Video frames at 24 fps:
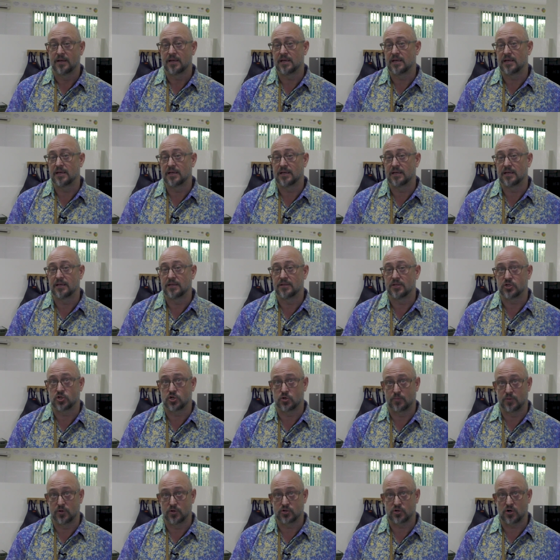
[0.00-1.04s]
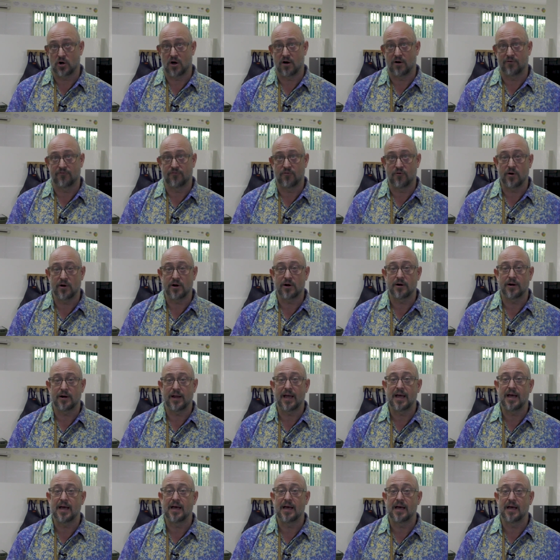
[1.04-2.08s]
in the Ciputra Hall foyer
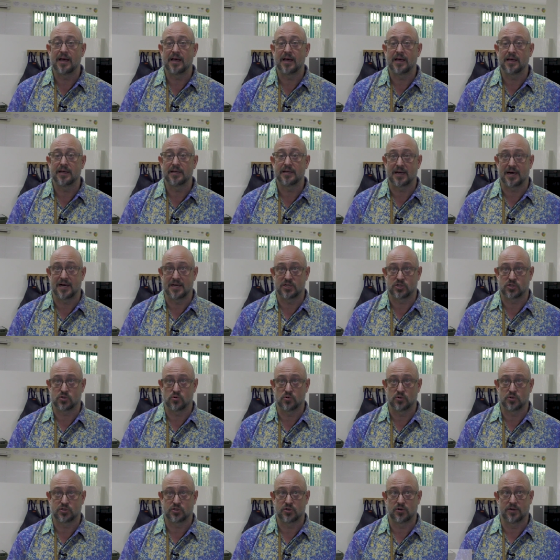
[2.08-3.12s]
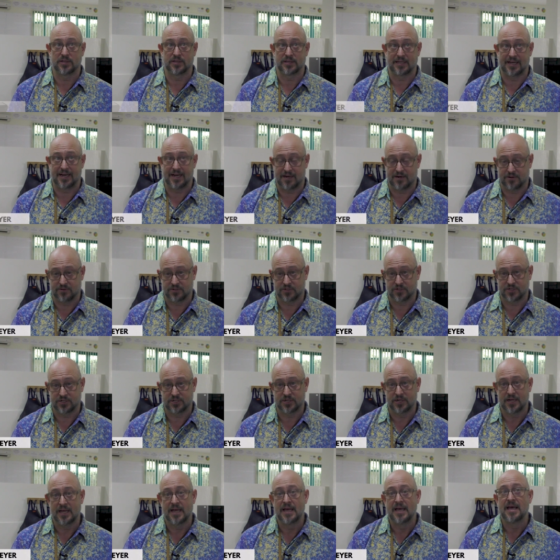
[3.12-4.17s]
and high school student lounge.
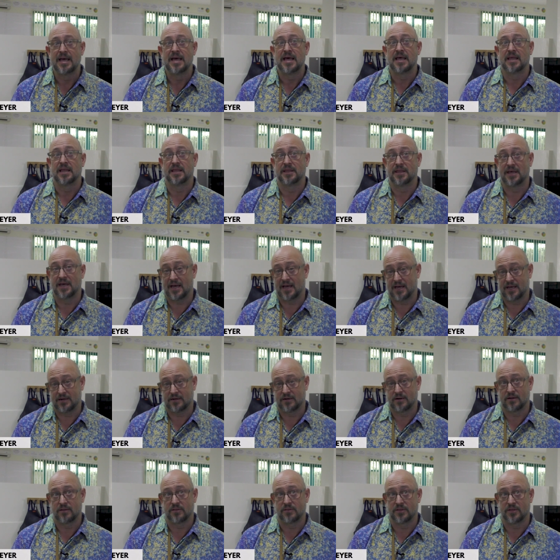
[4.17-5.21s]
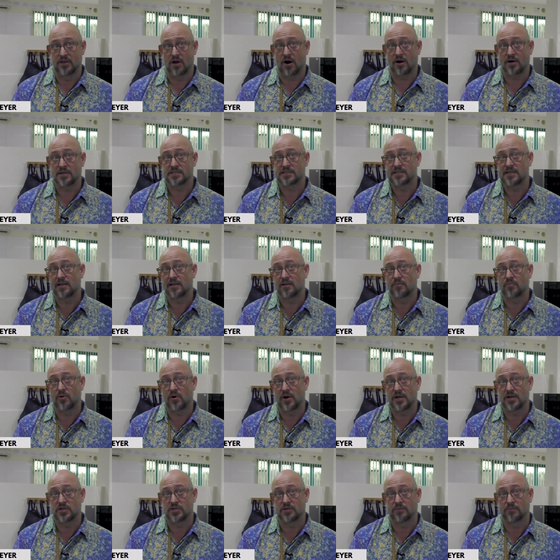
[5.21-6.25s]
Then, the Art
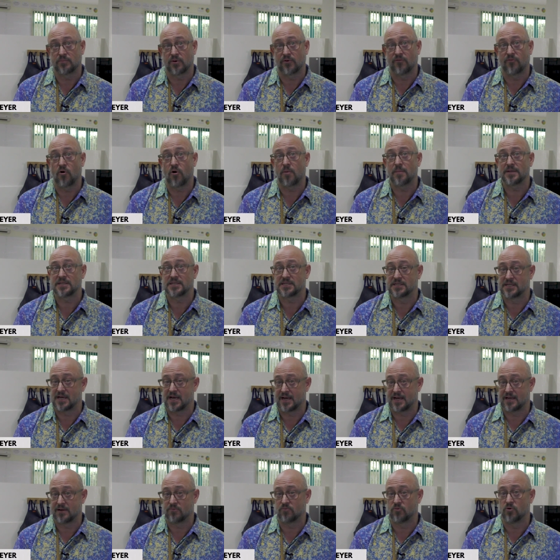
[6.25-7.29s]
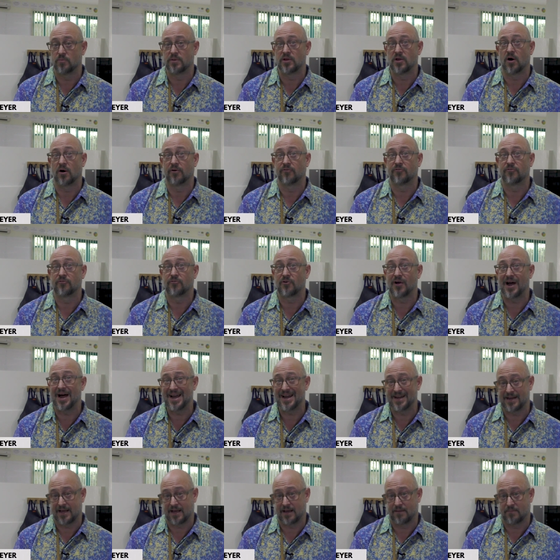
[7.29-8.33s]
Celebration Performance Night will be on
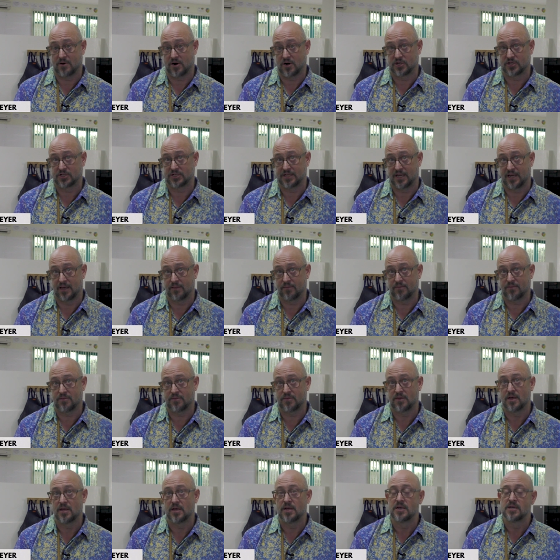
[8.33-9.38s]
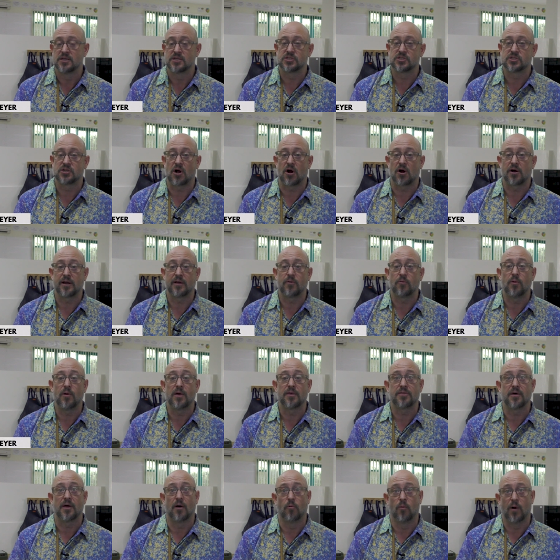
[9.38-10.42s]
Friday, March 10th, starting
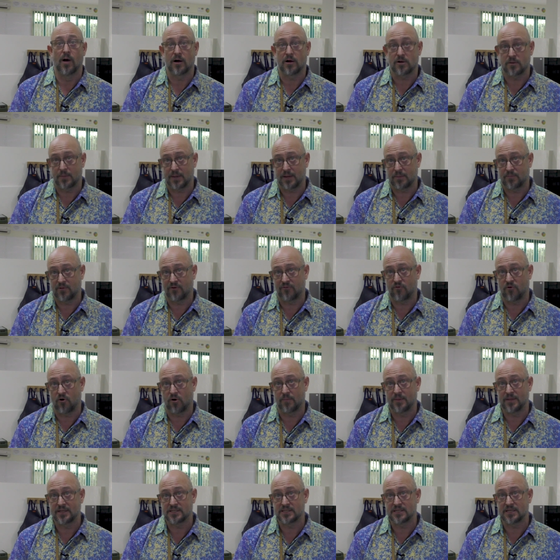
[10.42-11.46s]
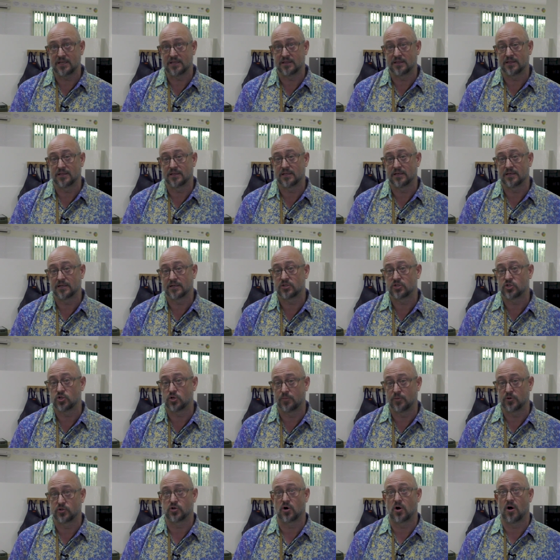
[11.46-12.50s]
with a welcoming performance in the
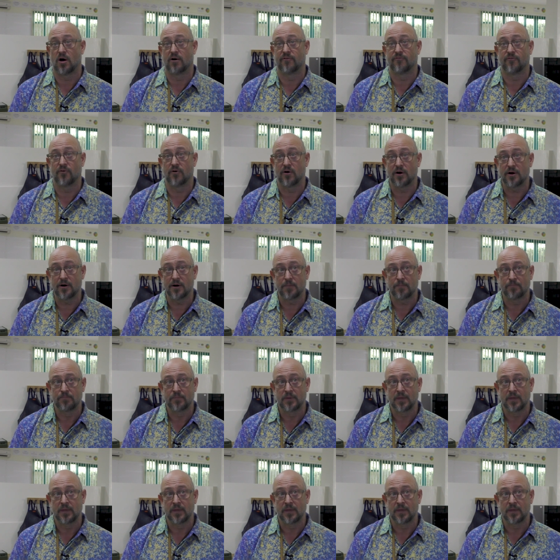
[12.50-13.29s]
Ciputra Hall foyer